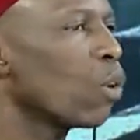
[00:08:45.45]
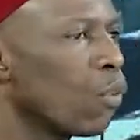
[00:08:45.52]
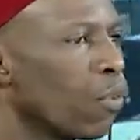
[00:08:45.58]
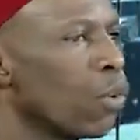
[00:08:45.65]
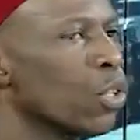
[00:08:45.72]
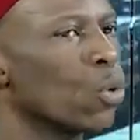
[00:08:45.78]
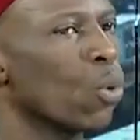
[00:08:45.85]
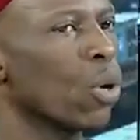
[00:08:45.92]
of
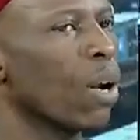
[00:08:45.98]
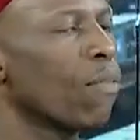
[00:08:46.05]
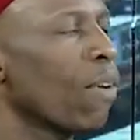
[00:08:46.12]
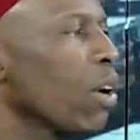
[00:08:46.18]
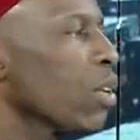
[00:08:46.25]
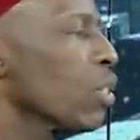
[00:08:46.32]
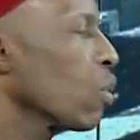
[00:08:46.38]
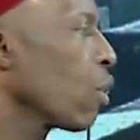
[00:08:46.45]
course,
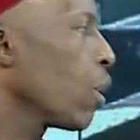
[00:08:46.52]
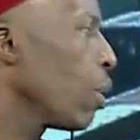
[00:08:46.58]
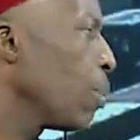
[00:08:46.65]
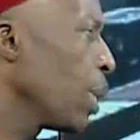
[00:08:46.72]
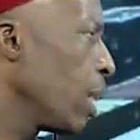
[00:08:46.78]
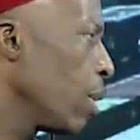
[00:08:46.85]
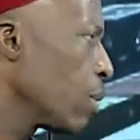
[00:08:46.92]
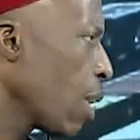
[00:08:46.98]
coronavirus is already
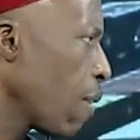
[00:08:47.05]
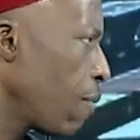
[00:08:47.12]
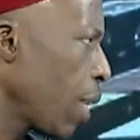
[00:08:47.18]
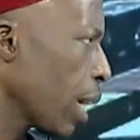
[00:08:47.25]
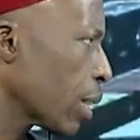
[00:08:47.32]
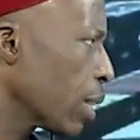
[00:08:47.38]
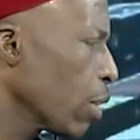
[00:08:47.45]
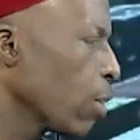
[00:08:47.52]
beginning to affect.